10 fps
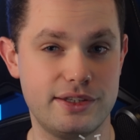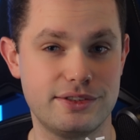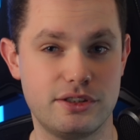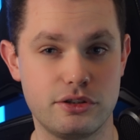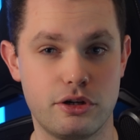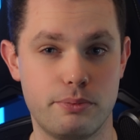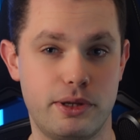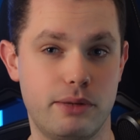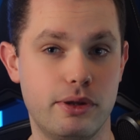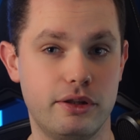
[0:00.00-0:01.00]
is the
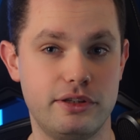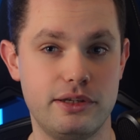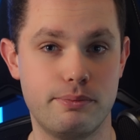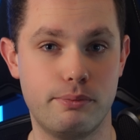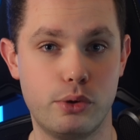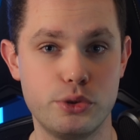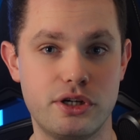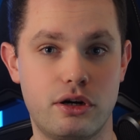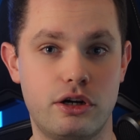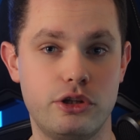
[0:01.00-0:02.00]
compatibility.
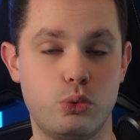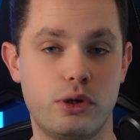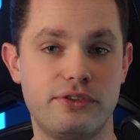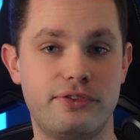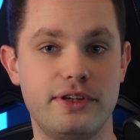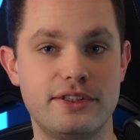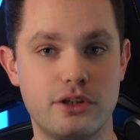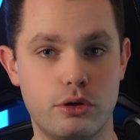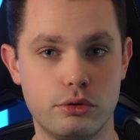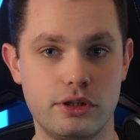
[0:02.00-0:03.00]
Moza R12 is
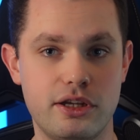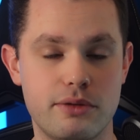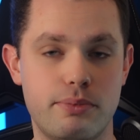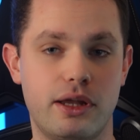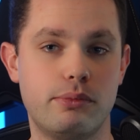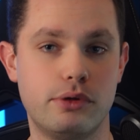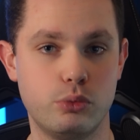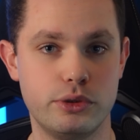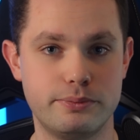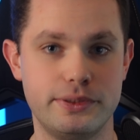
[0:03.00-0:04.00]
only compatible
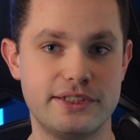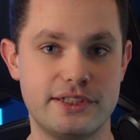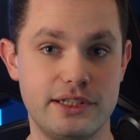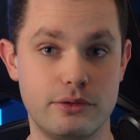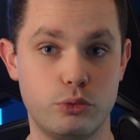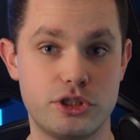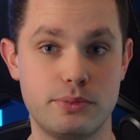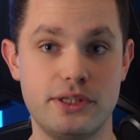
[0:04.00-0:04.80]
with PC, which